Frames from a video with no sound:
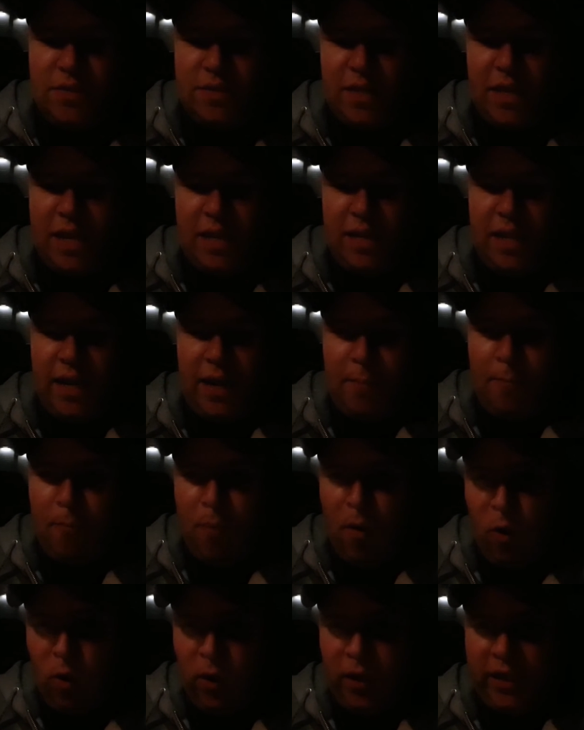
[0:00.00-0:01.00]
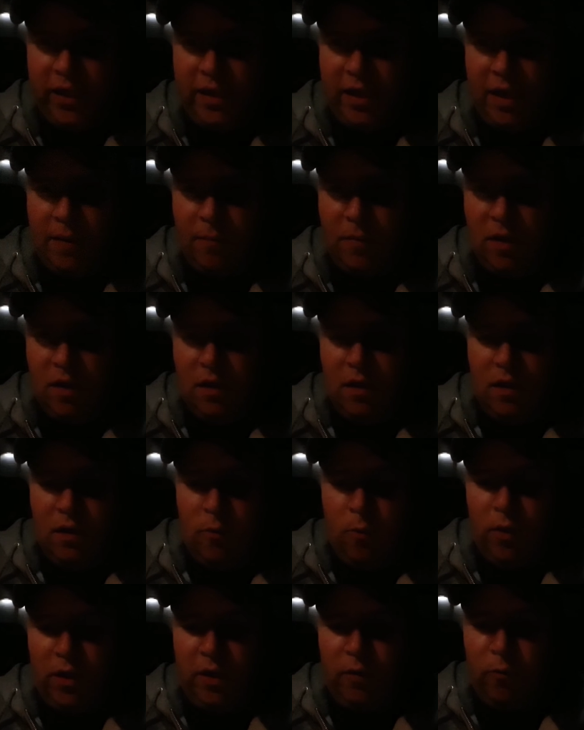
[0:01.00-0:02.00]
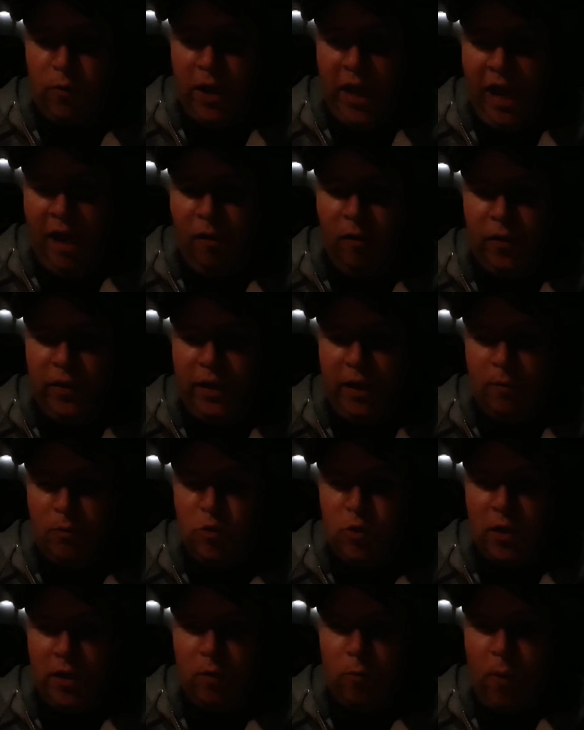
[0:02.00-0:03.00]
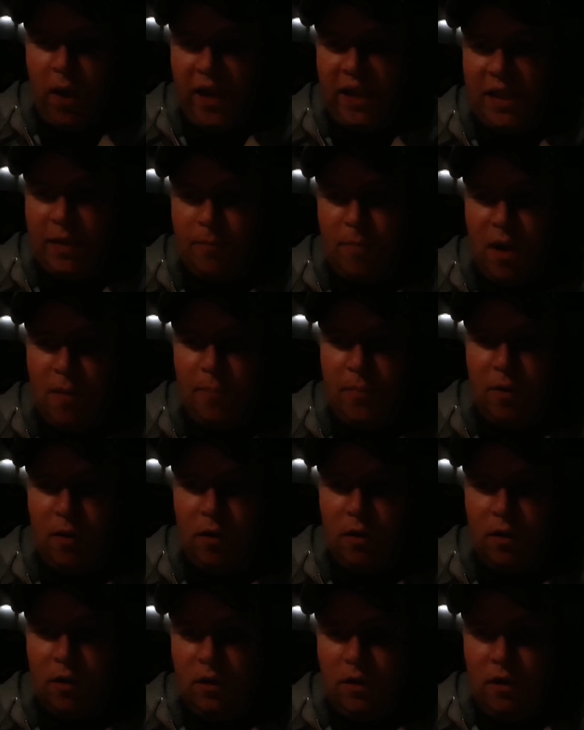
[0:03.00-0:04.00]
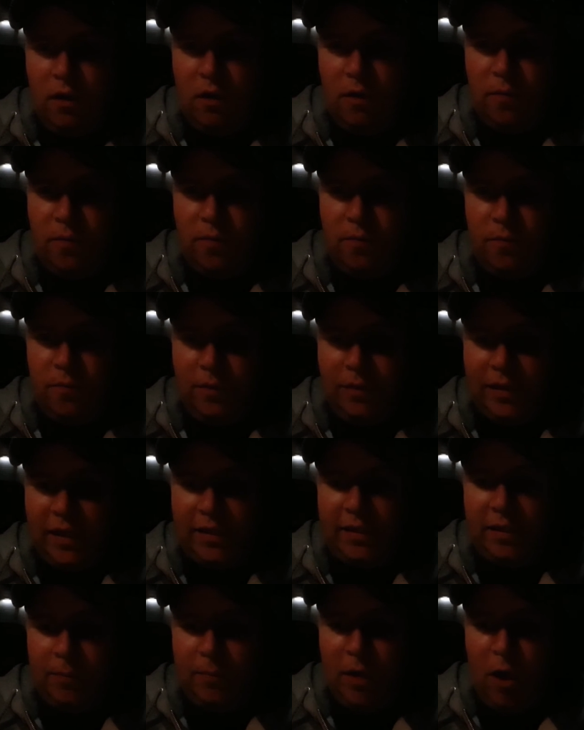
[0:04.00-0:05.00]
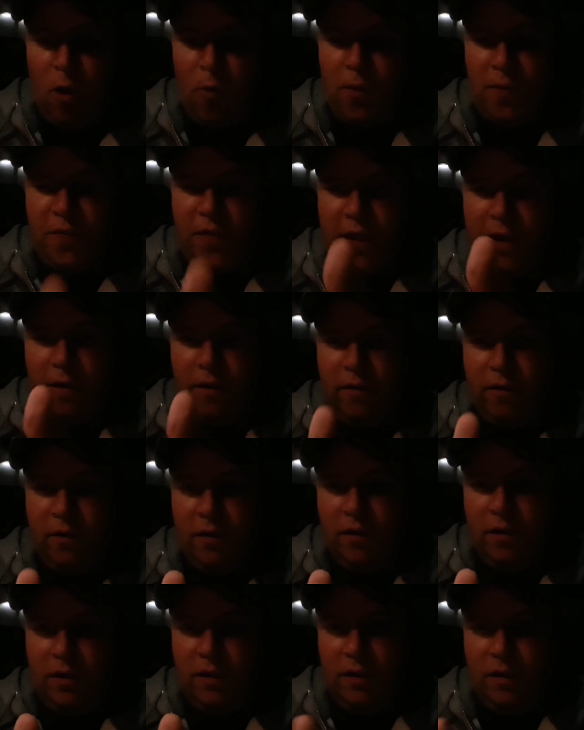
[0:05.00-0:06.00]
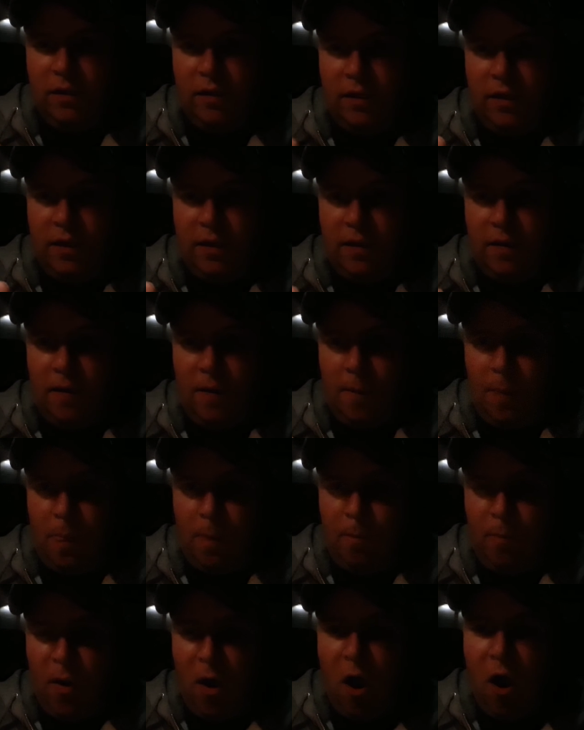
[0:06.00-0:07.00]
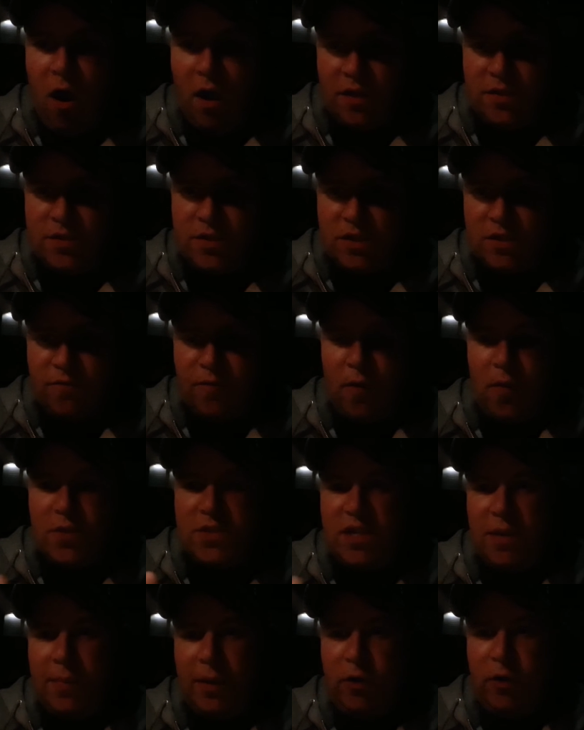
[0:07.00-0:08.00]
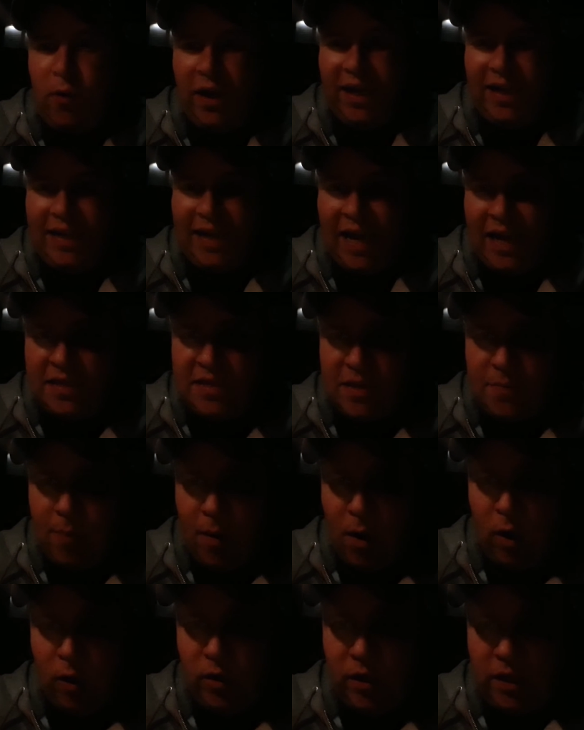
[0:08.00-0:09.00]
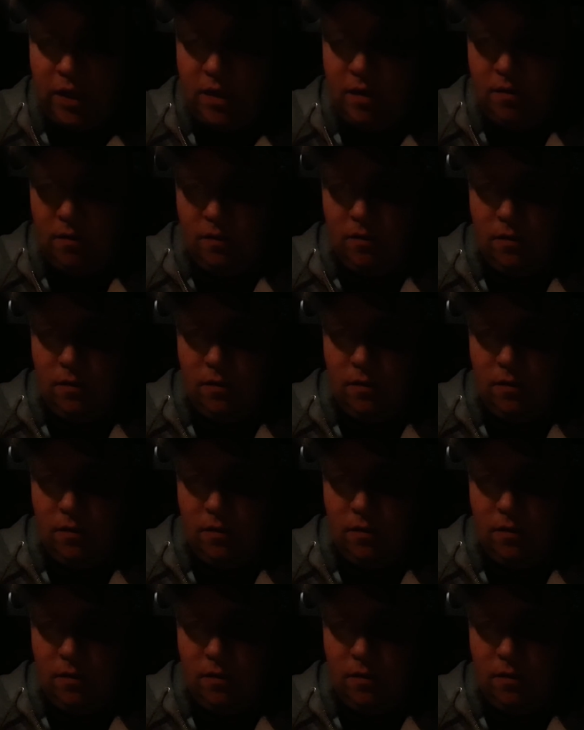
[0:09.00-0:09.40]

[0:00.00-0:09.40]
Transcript: saying that I'm bullying them, when in reality, I'm trying to wake them up or uh, let them know that they're pawns for the Democratic Nazi Party.